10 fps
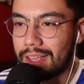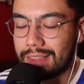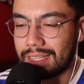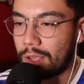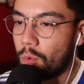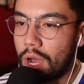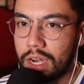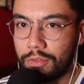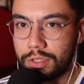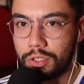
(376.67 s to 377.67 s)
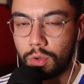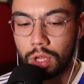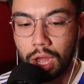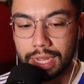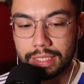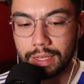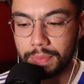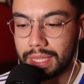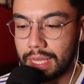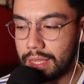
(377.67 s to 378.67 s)
they wanted for so long, and
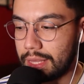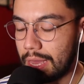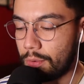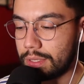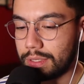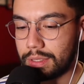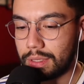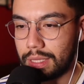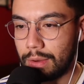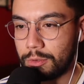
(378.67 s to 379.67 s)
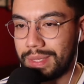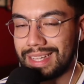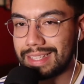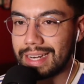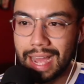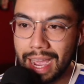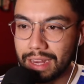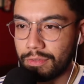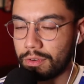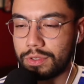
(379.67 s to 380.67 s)
something that was being
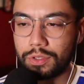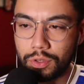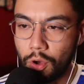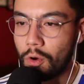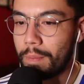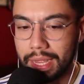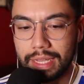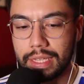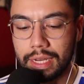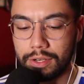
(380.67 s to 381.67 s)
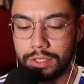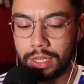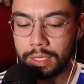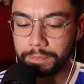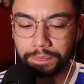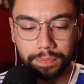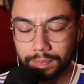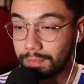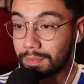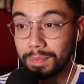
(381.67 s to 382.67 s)
denied for so many years.
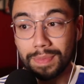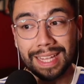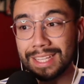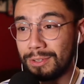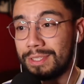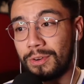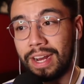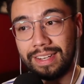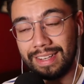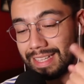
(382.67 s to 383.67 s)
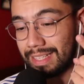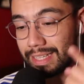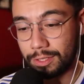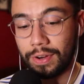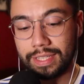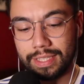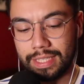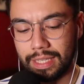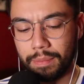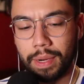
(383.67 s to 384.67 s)
So it's great. It's great to
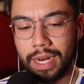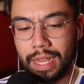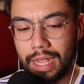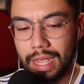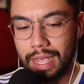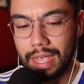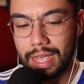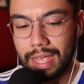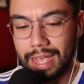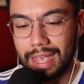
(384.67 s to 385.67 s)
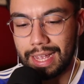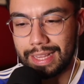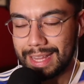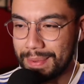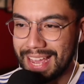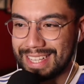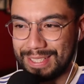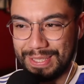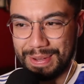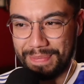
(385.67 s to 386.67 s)
see them. But let me ask
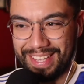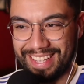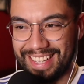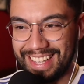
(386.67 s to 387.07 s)
you something.